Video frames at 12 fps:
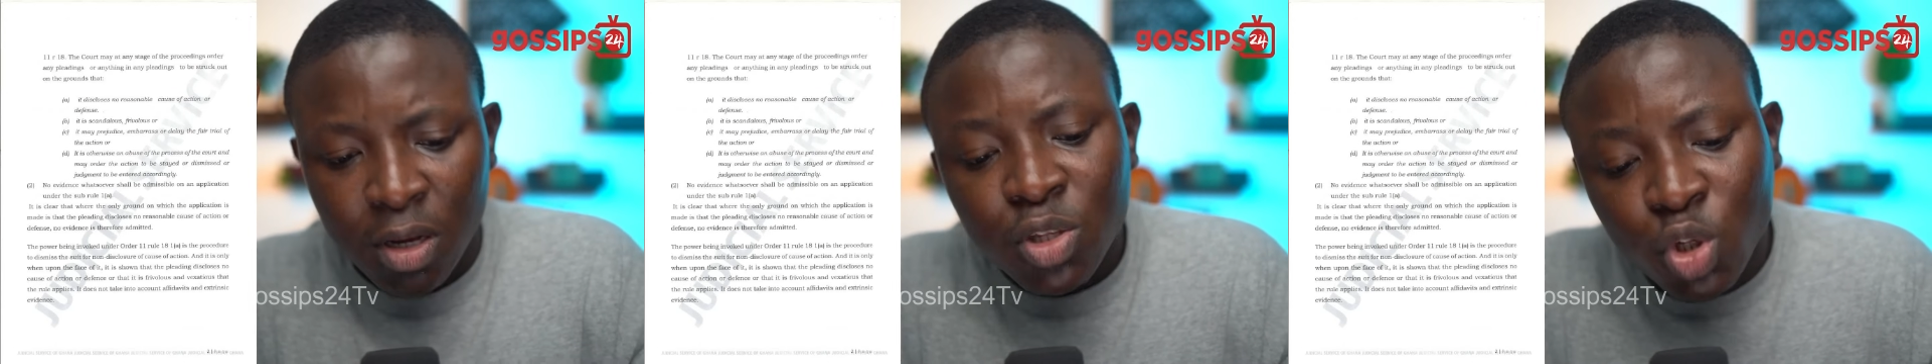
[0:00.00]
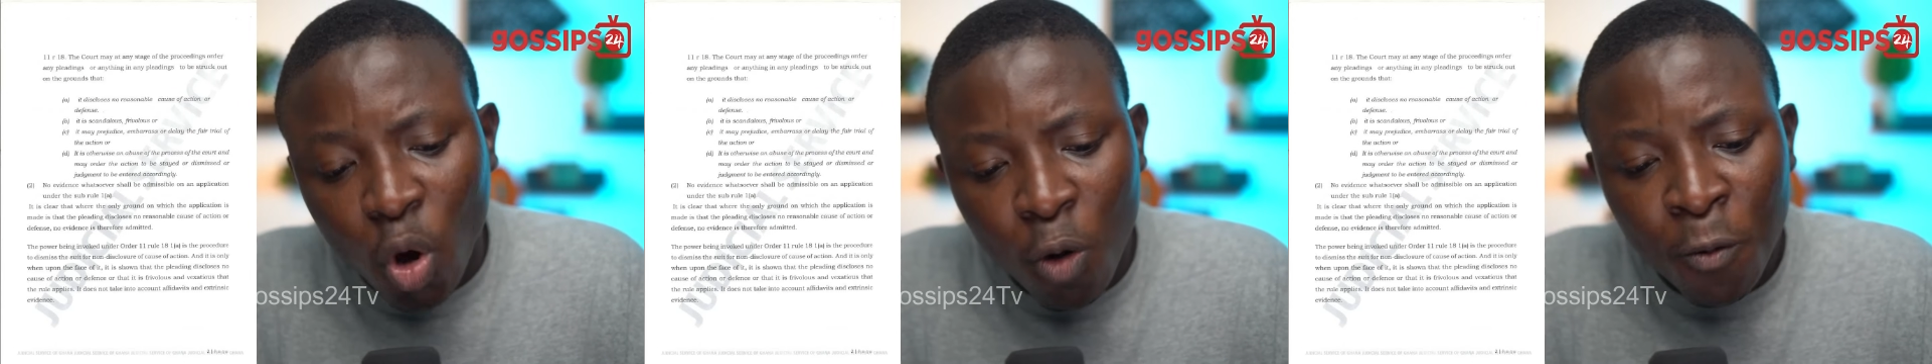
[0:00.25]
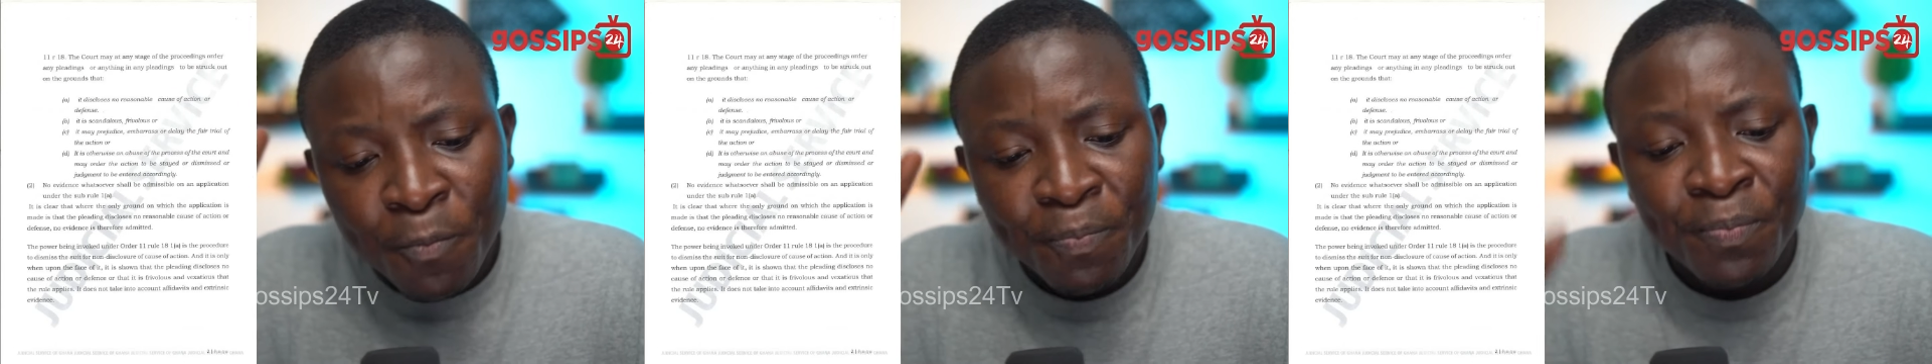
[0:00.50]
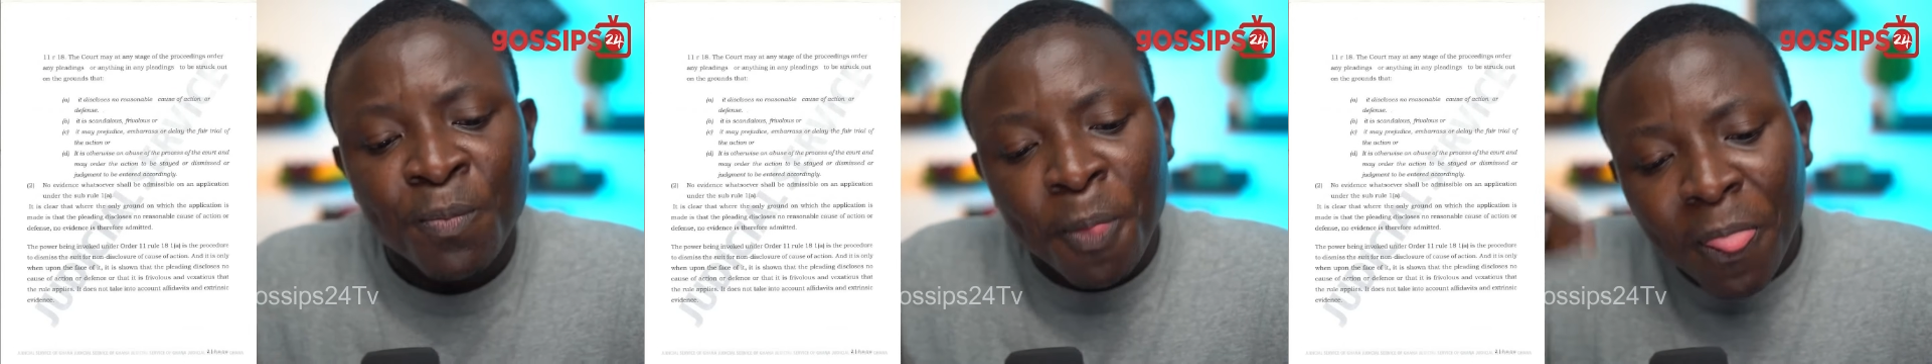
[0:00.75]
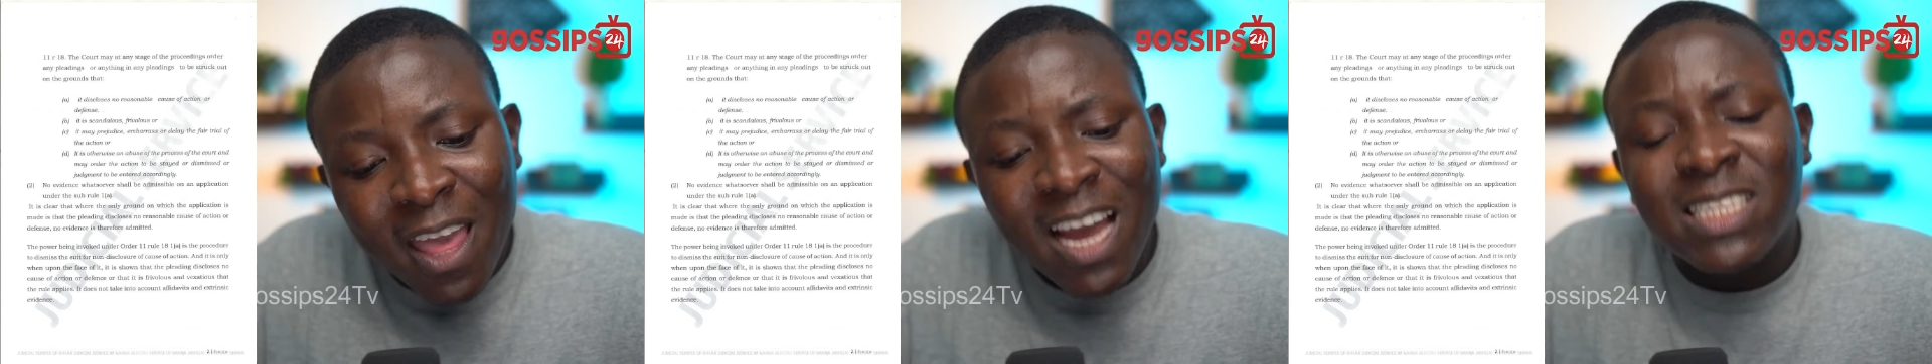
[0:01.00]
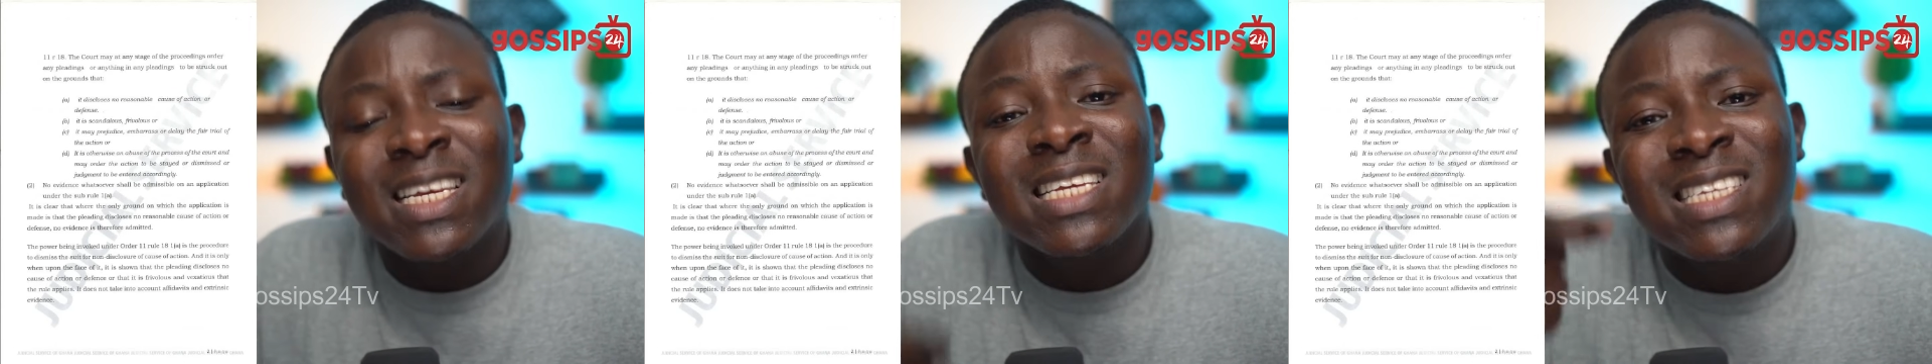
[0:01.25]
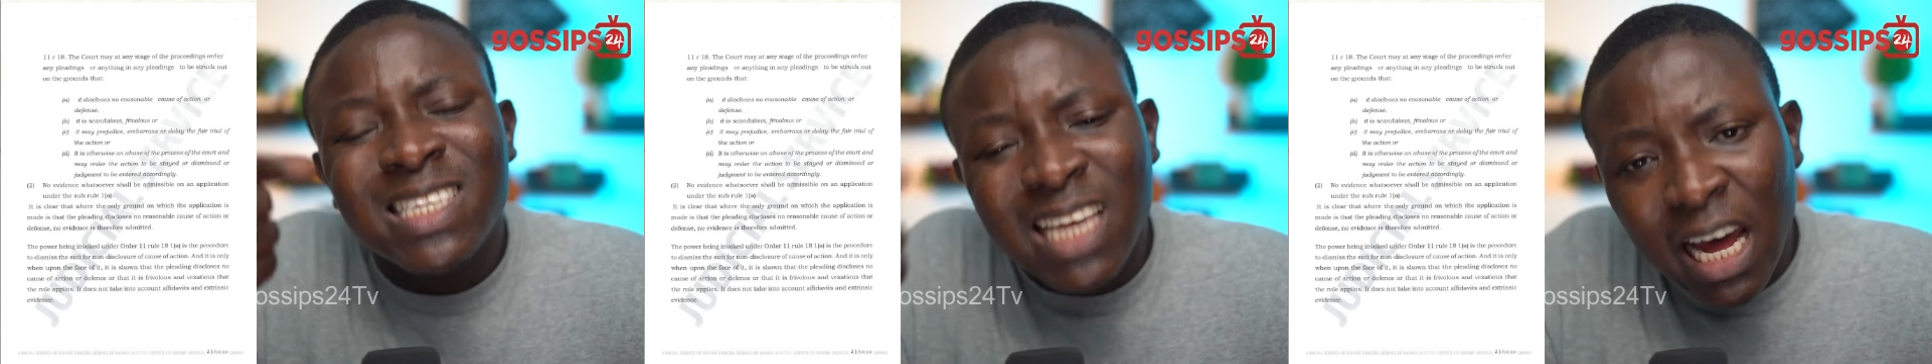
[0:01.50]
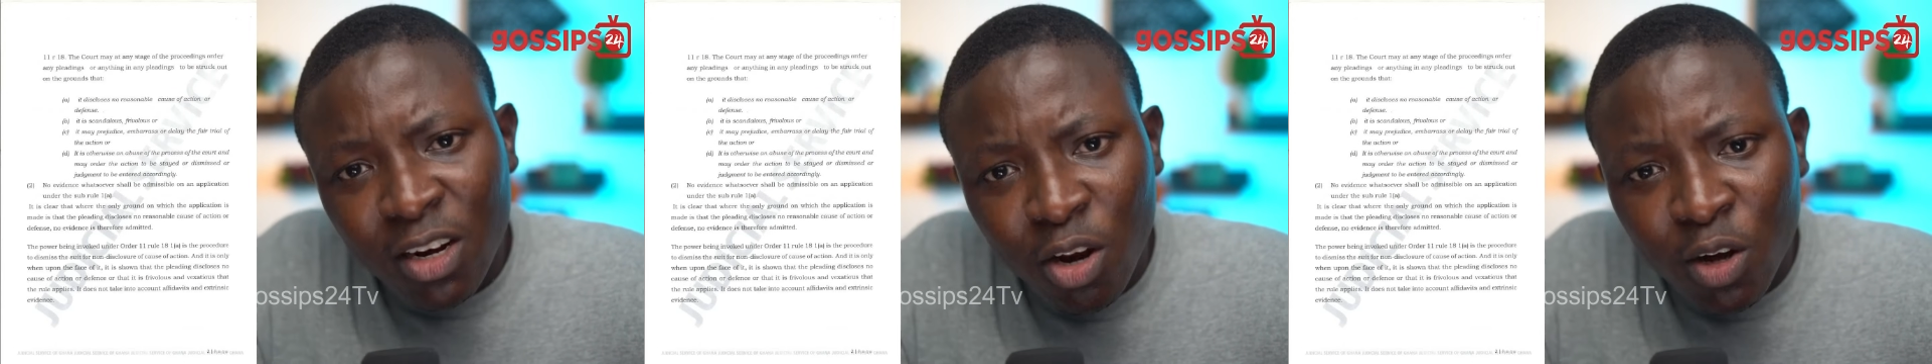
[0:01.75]
Two, it is
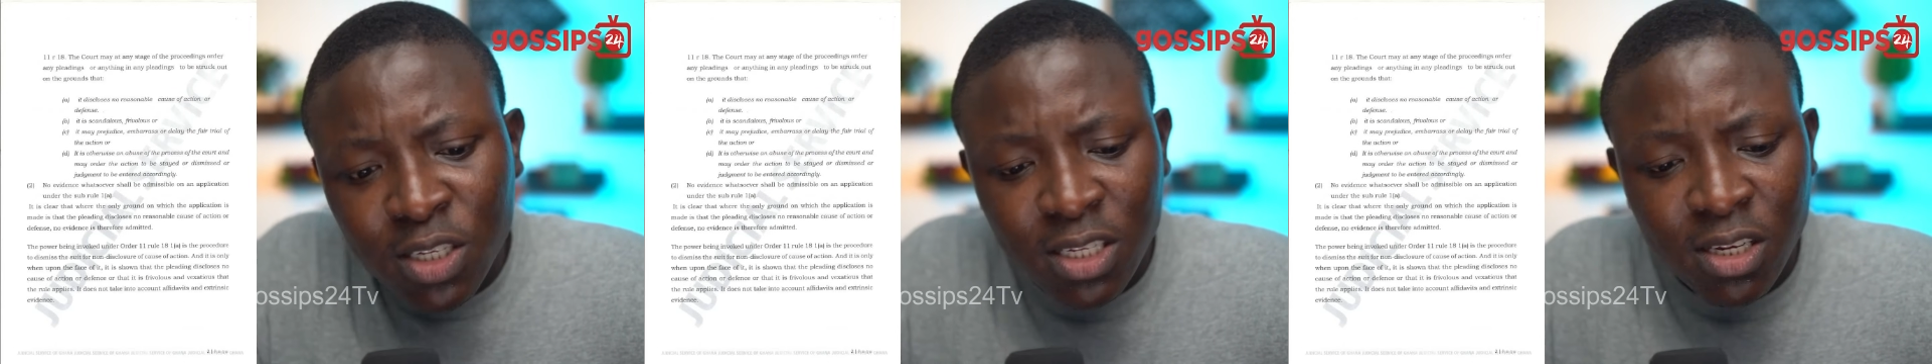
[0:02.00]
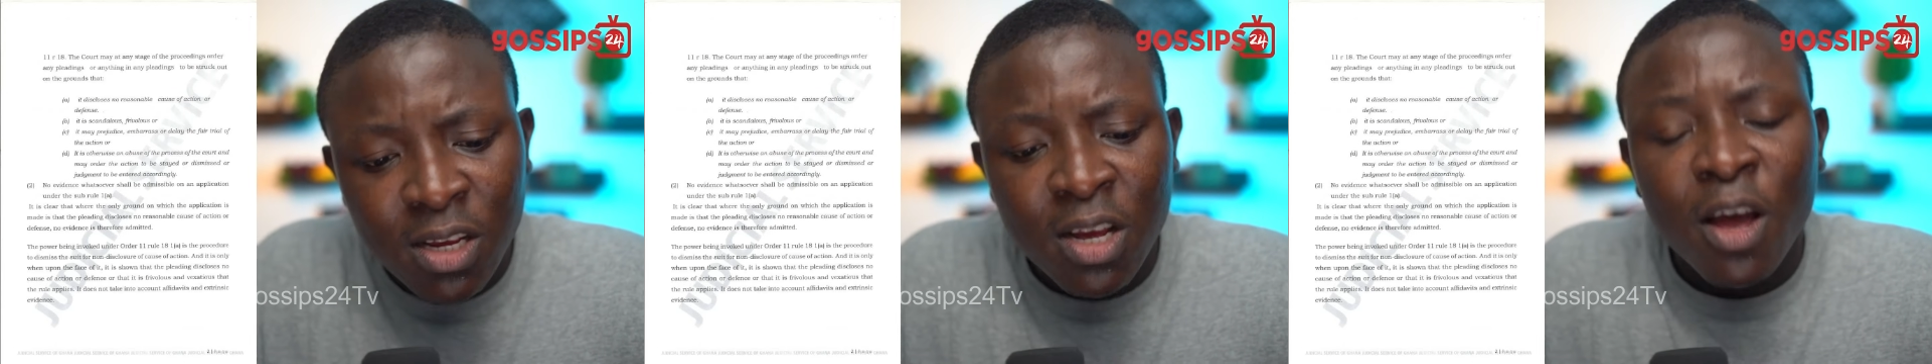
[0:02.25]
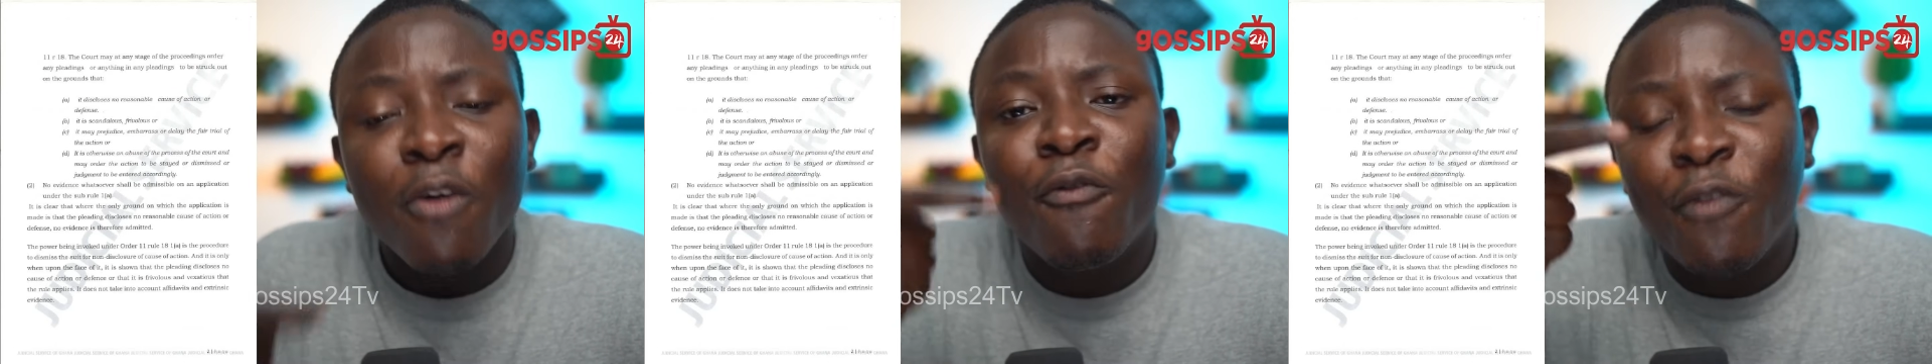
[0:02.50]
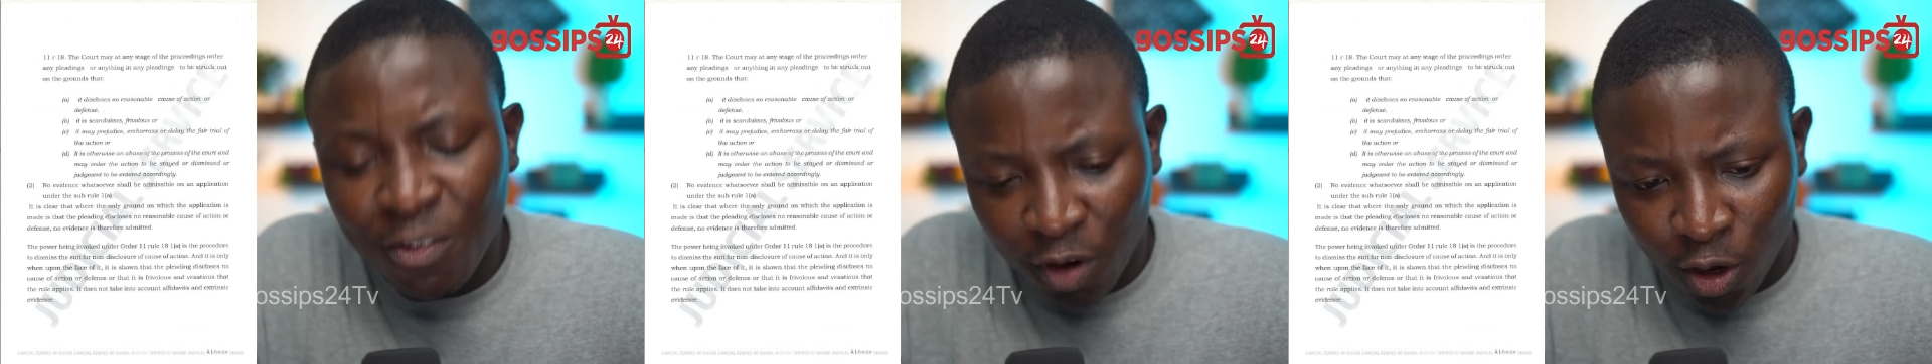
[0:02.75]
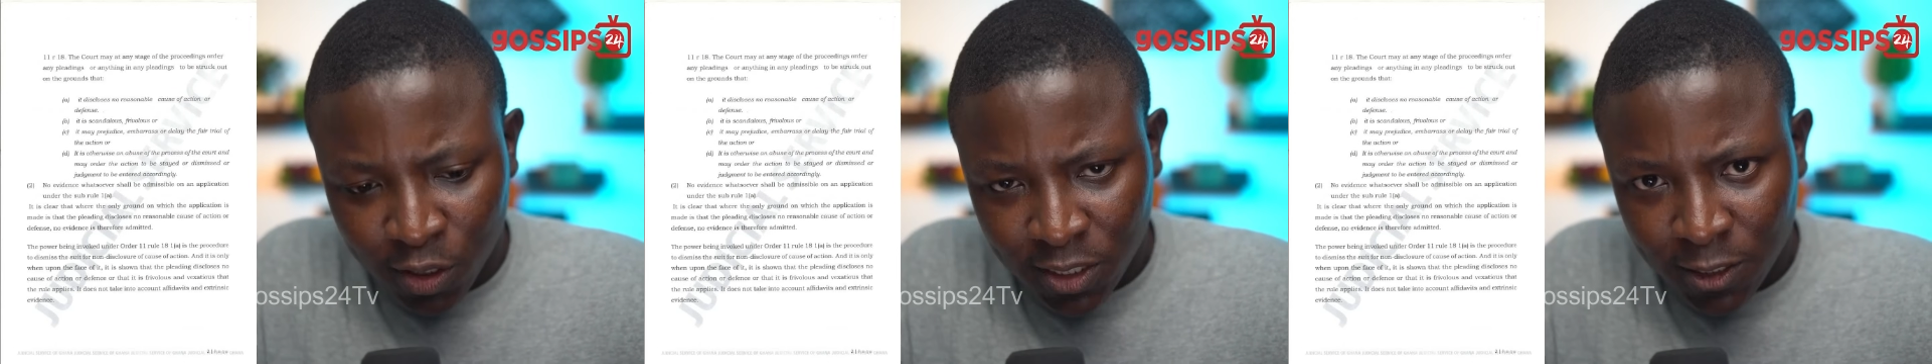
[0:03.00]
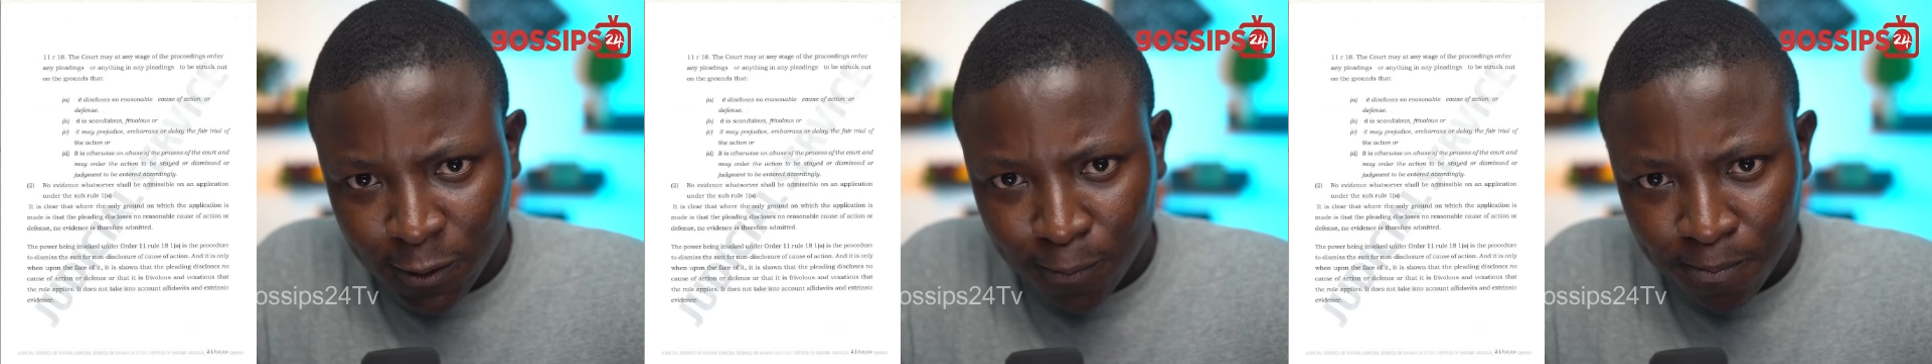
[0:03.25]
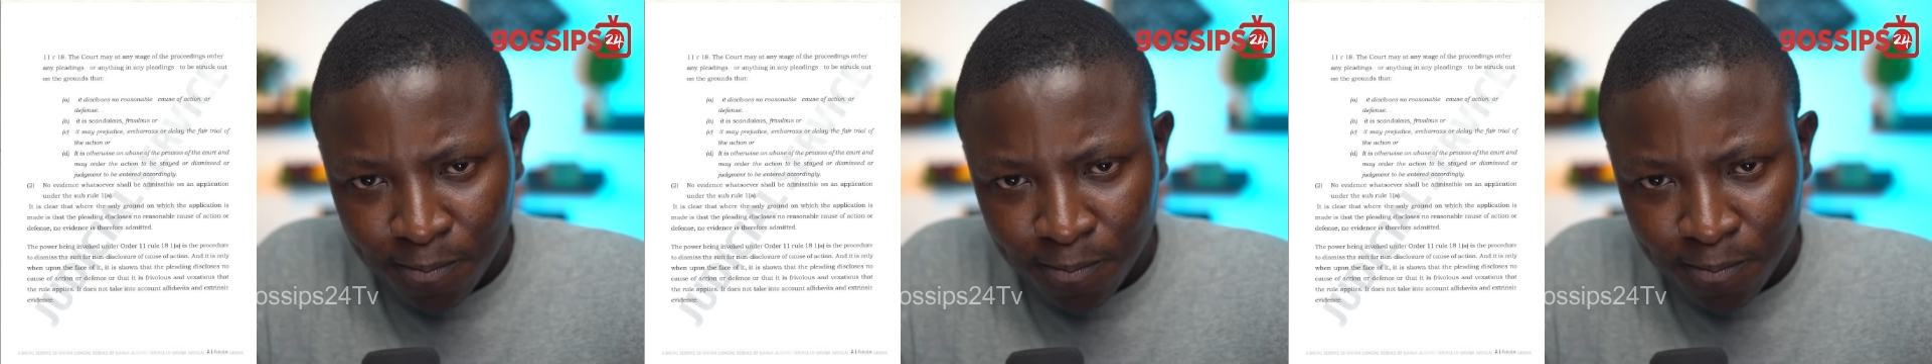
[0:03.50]
scandalous, frivolous.